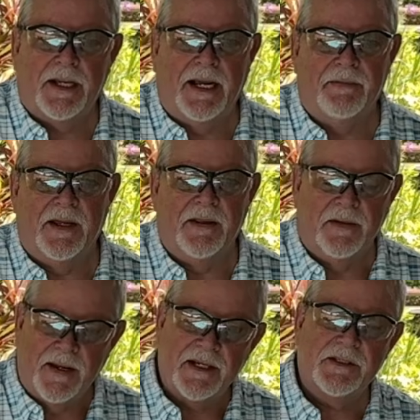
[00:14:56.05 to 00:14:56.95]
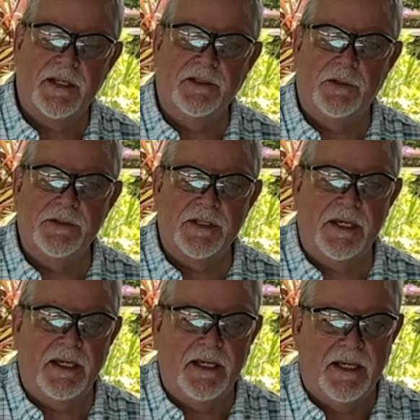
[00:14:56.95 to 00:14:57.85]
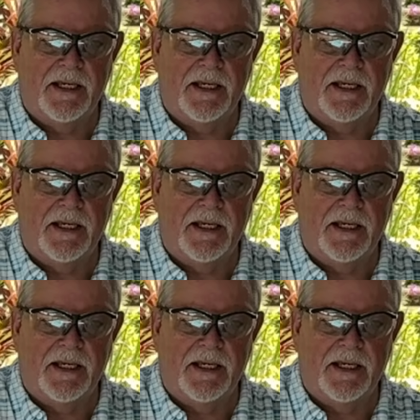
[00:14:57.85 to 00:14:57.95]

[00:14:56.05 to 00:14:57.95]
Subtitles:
and then the next thing you'll see